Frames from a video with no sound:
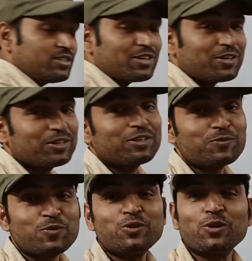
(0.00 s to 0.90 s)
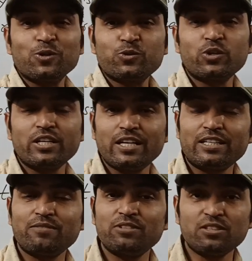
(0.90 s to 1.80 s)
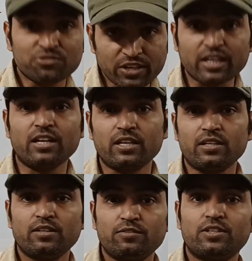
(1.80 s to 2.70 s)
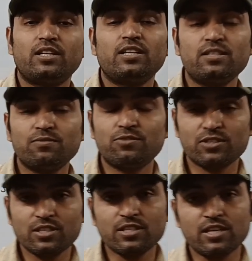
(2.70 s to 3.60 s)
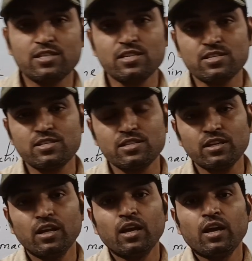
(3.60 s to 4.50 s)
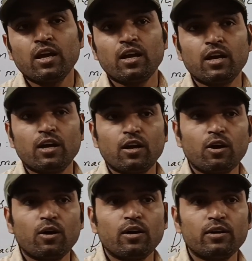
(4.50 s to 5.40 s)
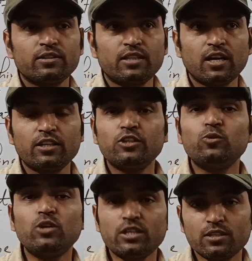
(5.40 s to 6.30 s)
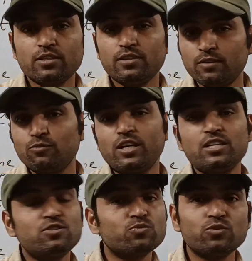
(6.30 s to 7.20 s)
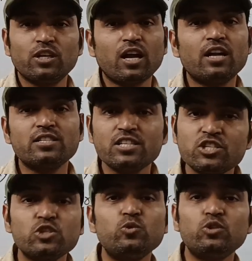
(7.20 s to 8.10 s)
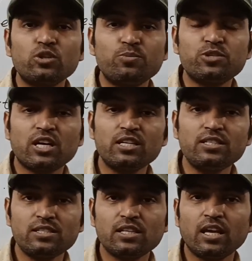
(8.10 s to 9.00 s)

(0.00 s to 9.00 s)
is another unit also related with the Faraday. Faraday was the scientist. The unit one is largest unit of charge,